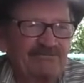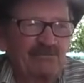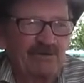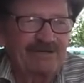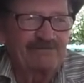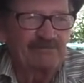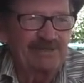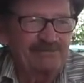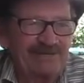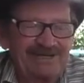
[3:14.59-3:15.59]
or four different
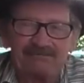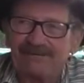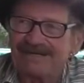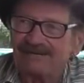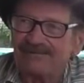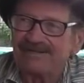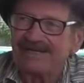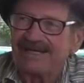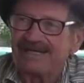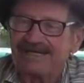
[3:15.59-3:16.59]
people had to make a run
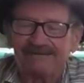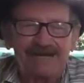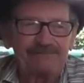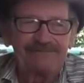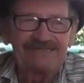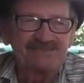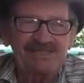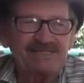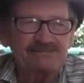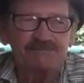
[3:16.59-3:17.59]
at it. And it hadn't yeah. been
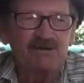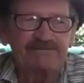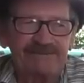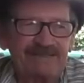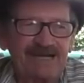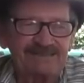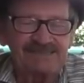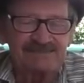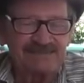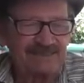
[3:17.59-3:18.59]
just perfect. I just,